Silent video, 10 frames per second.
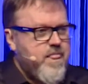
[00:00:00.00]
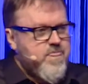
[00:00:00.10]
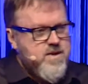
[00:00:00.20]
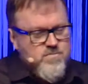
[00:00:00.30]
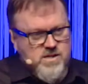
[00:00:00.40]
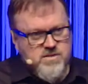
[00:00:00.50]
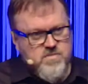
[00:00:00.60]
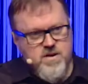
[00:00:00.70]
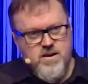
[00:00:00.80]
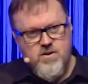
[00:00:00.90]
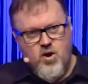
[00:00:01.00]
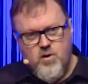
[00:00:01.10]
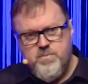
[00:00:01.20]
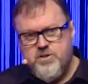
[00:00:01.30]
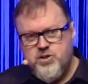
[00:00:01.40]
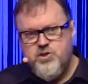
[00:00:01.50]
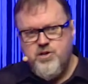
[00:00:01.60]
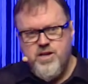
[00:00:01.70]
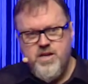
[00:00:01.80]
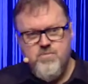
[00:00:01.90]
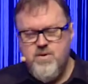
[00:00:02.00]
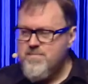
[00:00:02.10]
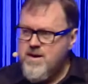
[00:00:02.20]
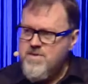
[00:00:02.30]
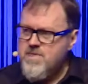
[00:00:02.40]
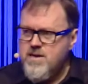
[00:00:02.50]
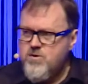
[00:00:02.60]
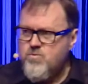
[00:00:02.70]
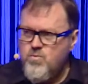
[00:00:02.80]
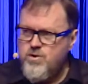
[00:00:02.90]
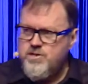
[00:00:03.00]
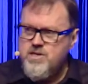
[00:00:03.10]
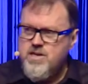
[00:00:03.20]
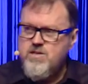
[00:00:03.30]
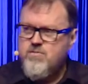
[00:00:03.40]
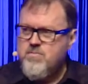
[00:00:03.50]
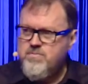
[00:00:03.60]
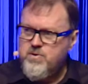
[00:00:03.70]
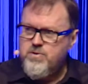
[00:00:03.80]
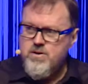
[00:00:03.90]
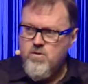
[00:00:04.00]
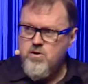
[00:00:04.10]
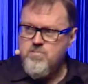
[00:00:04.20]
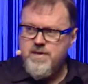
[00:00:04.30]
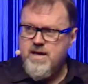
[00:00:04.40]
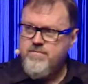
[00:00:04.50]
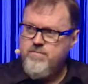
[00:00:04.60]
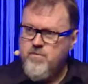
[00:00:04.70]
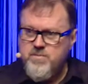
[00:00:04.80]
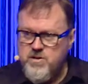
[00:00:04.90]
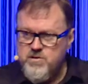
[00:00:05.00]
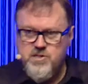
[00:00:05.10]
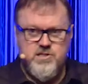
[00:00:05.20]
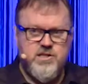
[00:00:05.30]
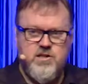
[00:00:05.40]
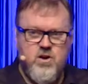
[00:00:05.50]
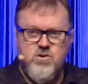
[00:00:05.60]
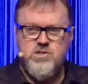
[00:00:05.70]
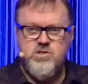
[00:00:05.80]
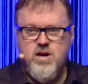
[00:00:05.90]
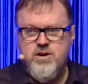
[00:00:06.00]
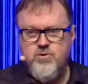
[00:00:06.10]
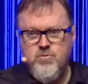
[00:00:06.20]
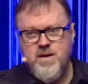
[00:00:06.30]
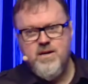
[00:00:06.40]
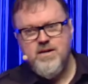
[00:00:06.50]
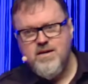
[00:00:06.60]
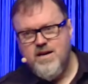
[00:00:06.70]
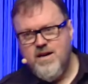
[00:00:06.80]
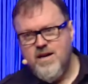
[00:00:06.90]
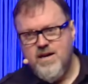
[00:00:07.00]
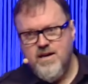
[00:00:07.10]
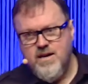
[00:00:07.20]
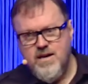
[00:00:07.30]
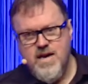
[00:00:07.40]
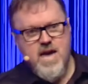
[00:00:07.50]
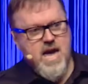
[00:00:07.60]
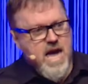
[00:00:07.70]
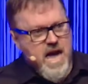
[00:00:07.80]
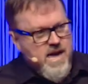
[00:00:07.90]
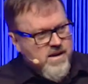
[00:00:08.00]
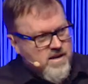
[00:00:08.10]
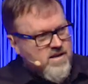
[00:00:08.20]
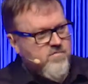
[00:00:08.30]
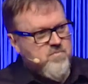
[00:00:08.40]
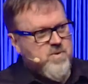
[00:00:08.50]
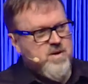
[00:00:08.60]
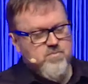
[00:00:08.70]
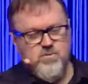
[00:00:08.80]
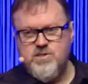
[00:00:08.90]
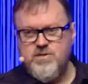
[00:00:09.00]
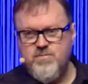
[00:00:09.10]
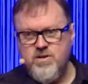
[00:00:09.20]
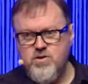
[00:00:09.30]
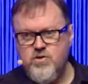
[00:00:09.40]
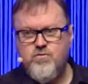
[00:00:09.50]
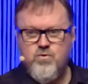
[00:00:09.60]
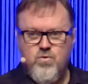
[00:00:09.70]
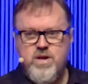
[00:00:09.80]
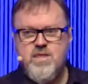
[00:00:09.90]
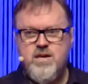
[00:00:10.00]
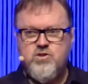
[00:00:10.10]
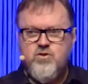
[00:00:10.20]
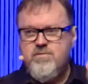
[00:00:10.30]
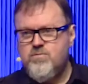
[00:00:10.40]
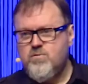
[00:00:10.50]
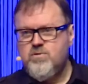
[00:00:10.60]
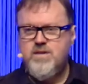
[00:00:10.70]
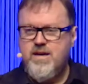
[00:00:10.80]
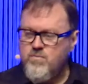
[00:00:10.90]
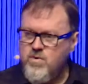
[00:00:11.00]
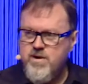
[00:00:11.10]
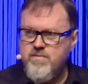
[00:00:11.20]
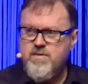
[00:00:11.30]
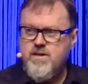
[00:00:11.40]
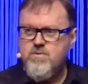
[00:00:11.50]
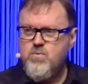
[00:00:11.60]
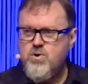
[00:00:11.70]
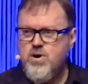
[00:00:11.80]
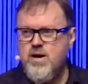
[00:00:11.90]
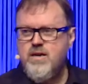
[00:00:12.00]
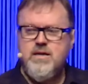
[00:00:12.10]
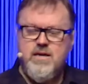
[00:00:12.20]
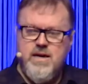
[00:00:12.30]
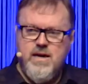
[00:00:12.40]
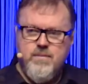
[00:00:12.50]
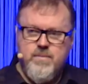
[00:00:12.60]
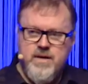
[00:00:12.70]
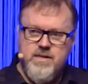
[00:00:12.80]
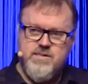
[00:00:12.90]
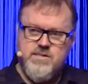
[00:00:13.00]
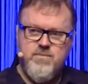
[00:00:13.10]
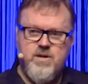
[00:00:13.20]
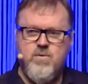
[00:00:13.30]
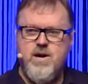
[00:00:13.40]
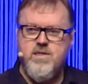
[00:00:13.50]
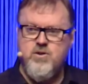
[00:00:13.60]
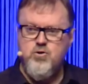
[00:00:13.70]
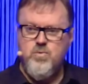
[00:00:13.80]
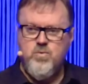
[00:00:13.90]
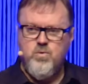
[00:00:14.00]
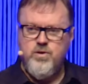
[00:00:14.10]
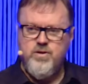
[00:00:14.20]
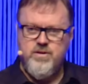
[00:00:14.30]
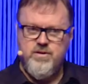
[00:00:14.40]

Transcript: There must have been an opportunity where maybe they could work together and build their own platform that could sit alongside Uber and give people something useful when they traveled and wherever they were in a similar way that Uber would.